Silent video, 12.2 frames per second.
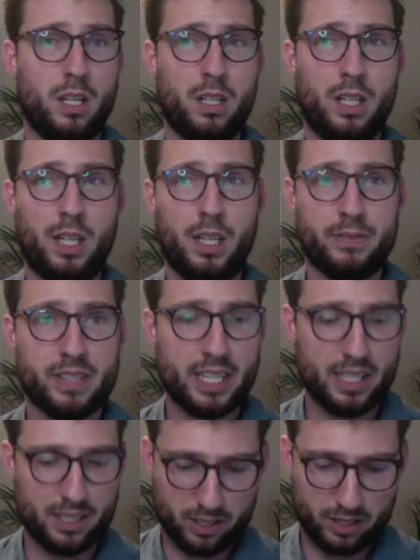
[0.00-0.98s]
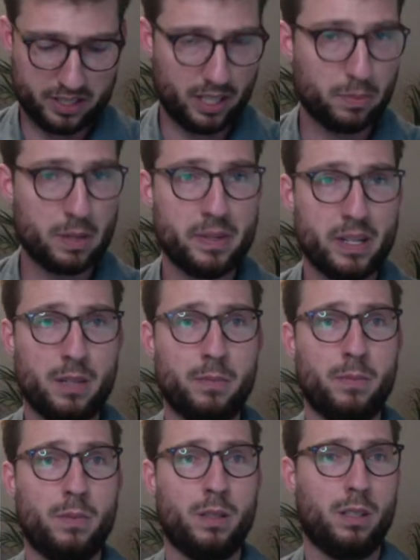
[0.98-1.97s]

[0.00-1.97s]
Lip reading: If you get settle premium,